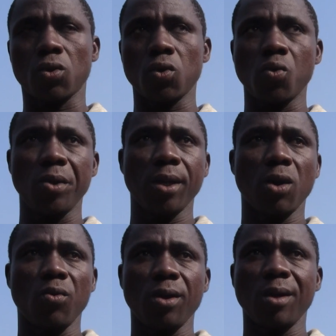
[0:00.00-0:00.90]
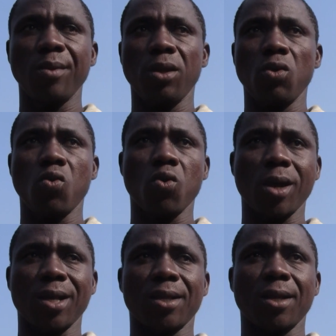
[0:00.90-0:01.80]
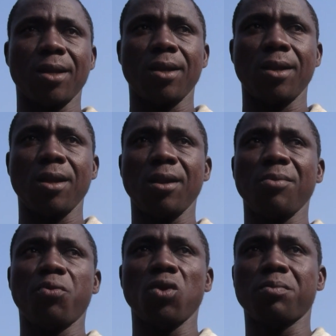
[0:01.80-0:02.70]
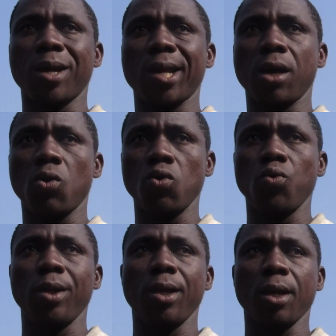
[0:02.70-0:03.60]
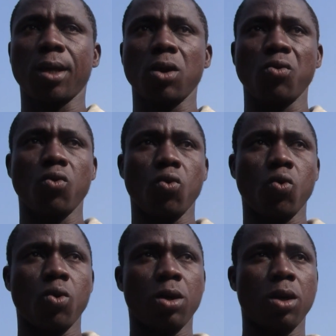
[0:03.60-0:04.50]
So we now be the owners there. Then policeman and hold you and carry you and